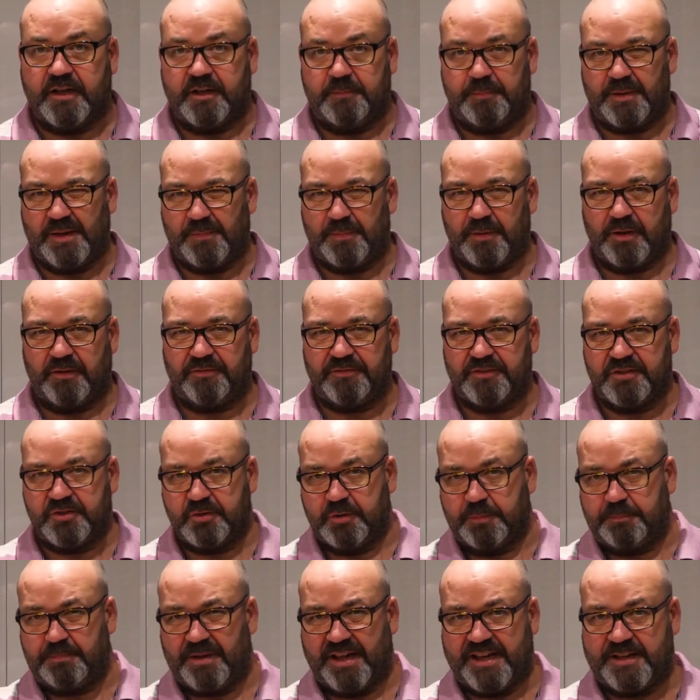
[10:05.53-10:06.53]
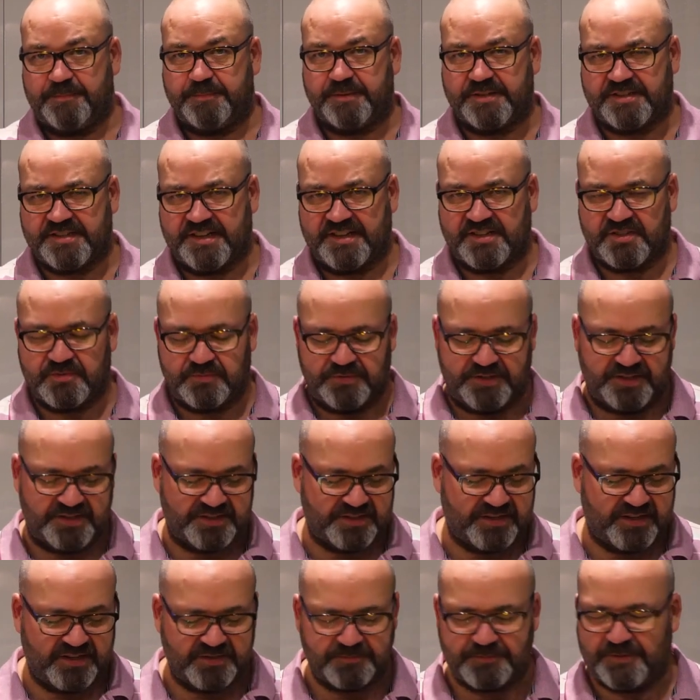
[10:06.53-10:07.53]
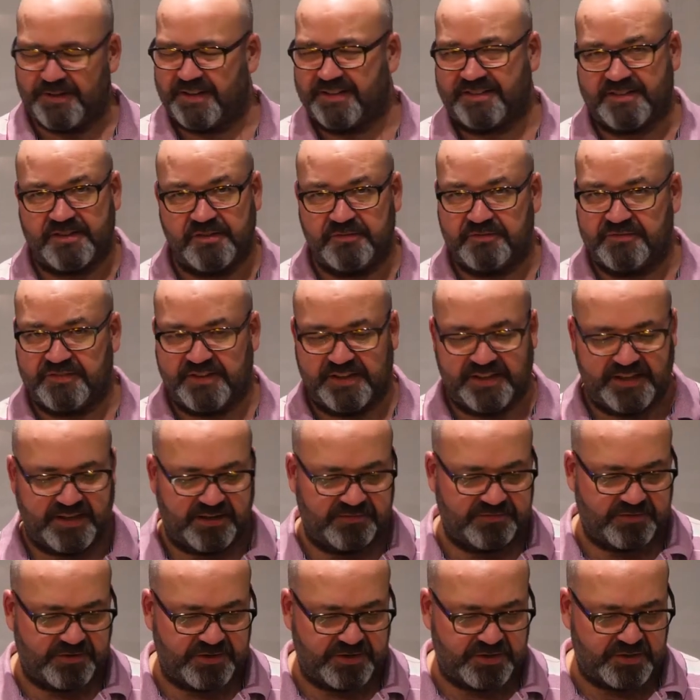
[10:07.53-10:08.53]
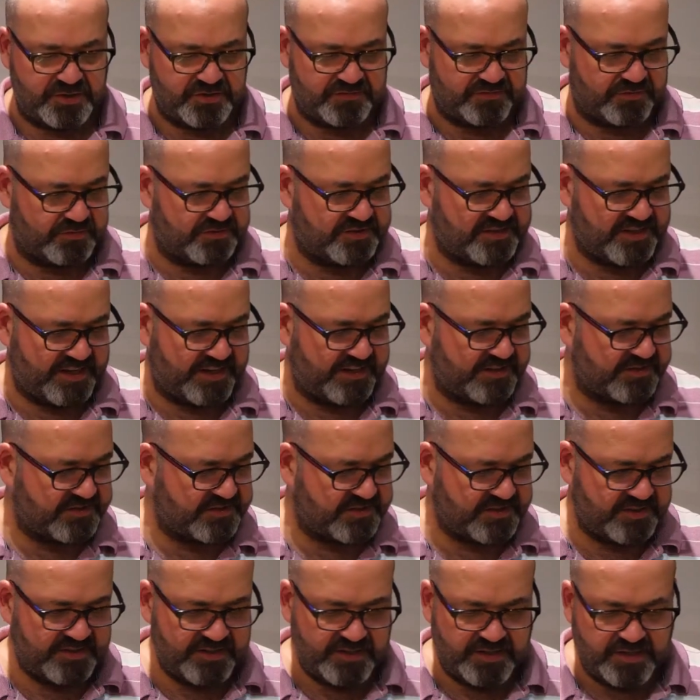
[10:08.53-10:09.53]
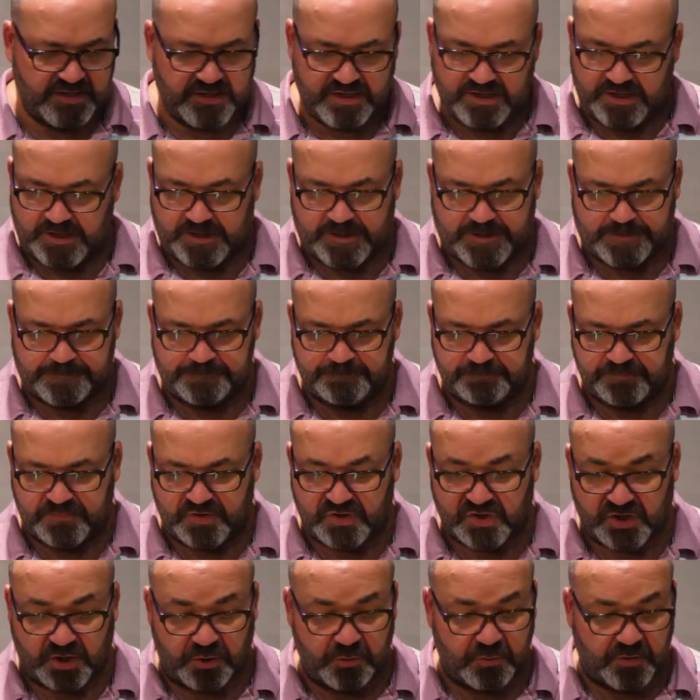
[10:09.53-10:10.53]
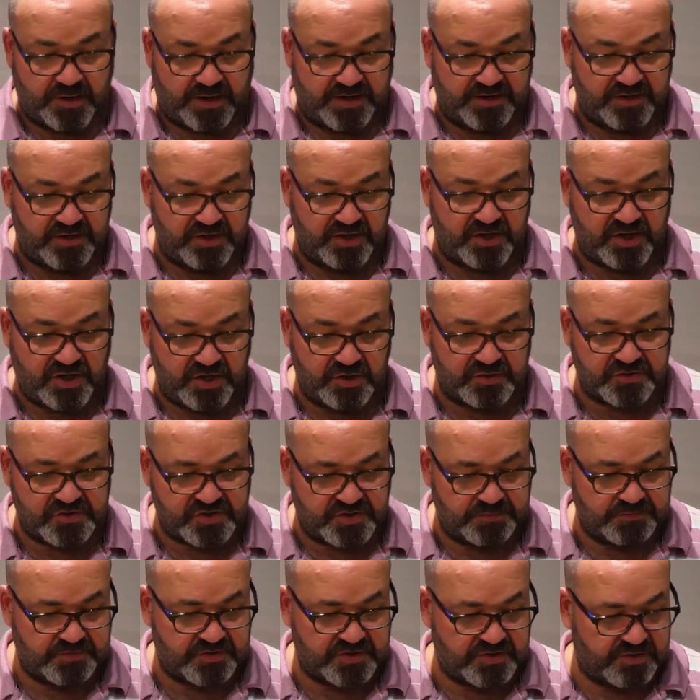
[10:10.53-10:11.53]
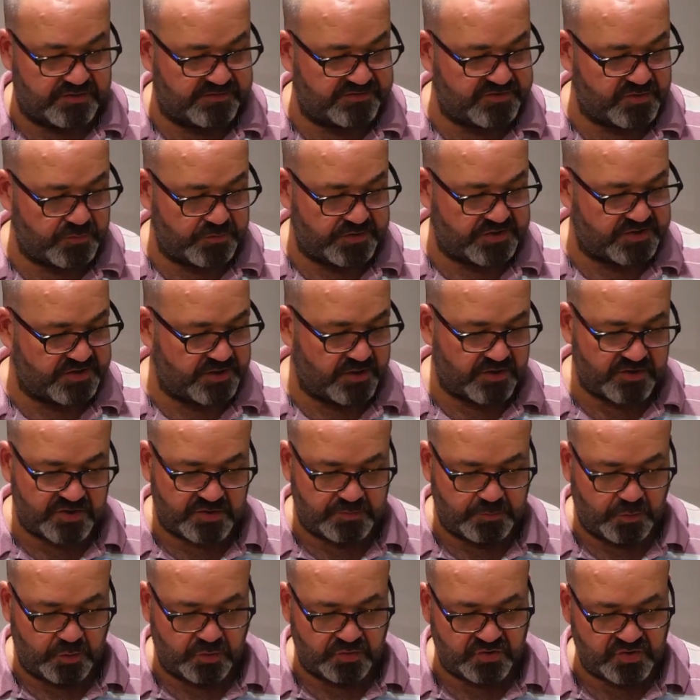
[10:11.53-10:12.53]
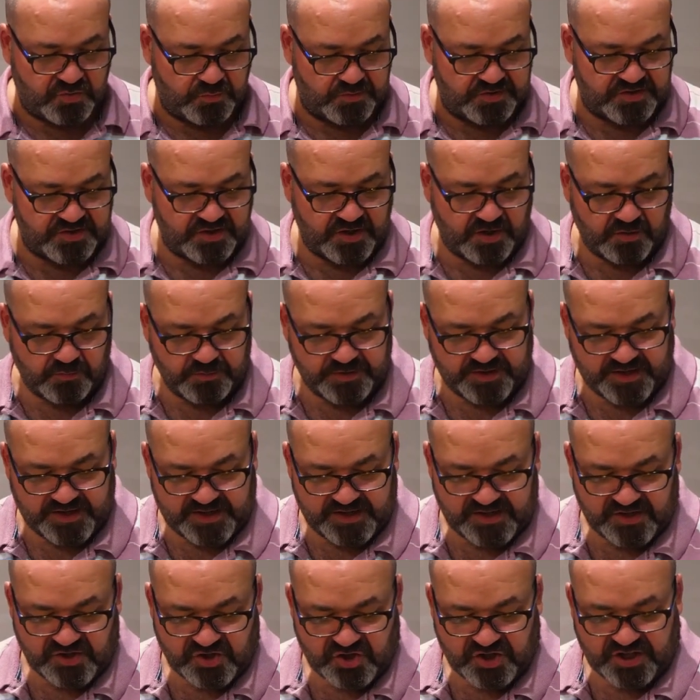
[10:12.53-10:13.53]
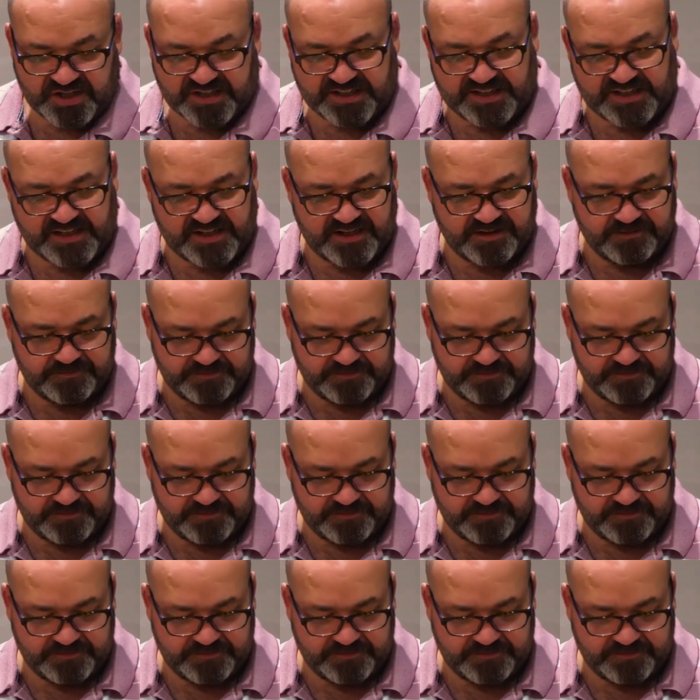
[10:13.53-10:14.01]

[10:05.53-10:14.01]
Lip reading: People often do a paper test with these knives, but I don't find that a very useful test. So I'm going to cut some stuff. Should we start small? Should we start with a chili?